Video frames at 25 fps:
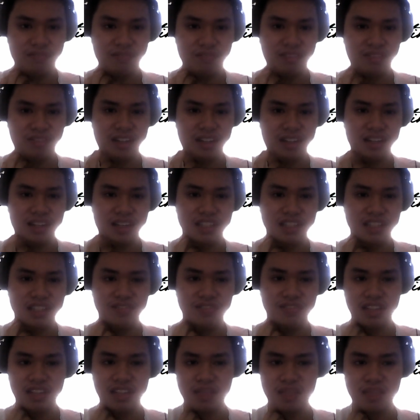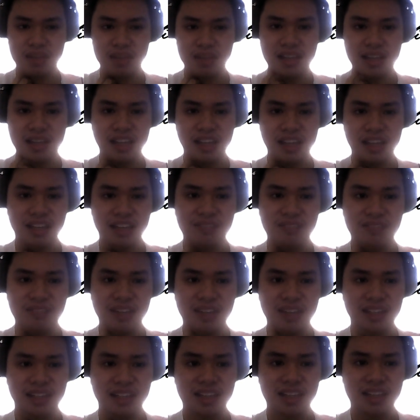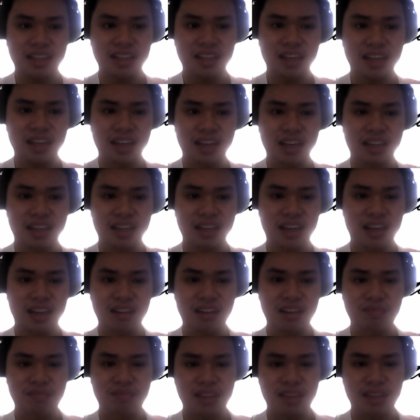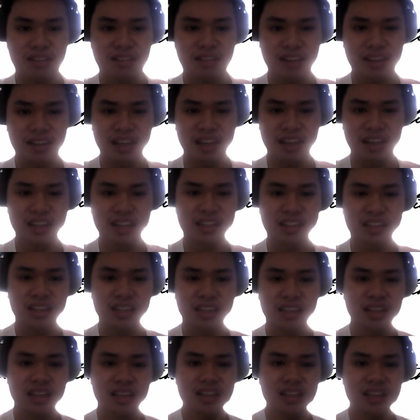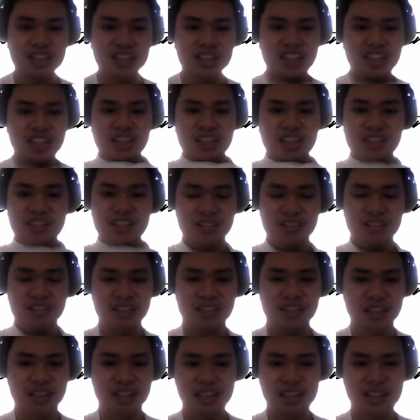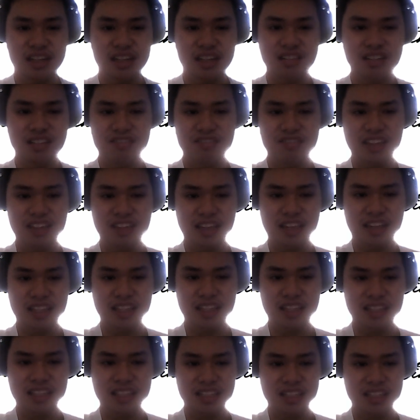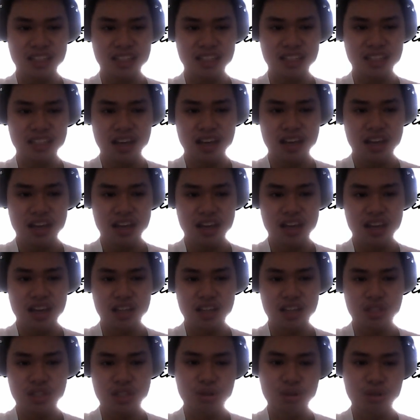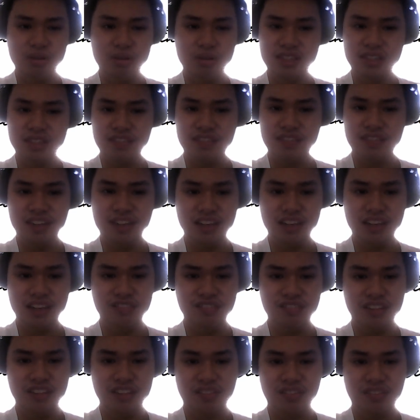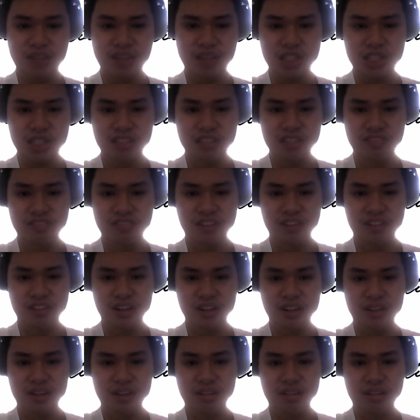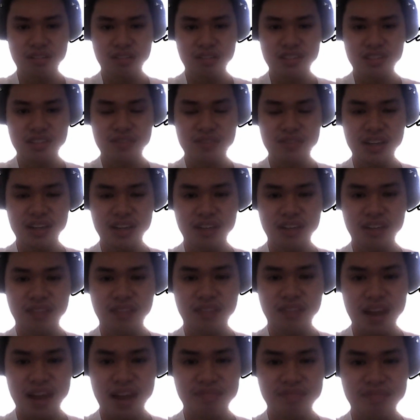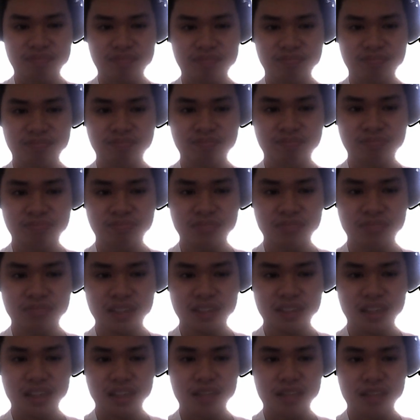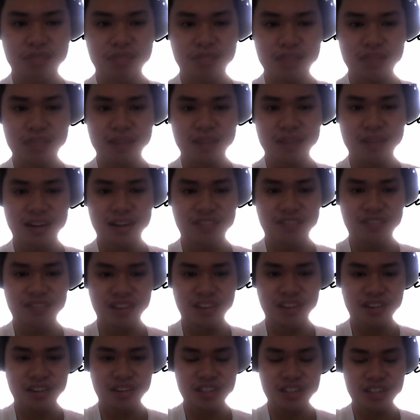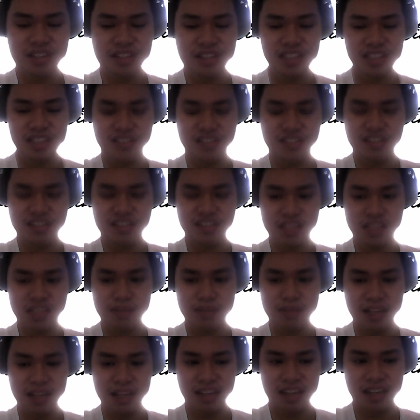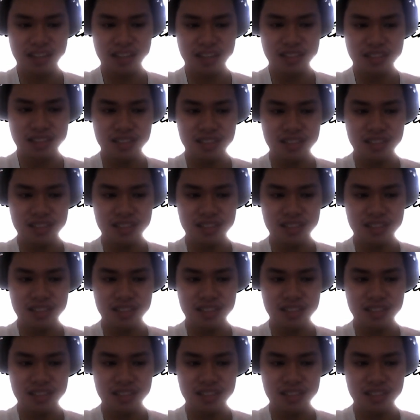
What does VTP client mean? It cannot be created, changed, or deleted into VLANs. It stores the VLAN information for the whole domain in RAM. It must be a configuration as the VTP client.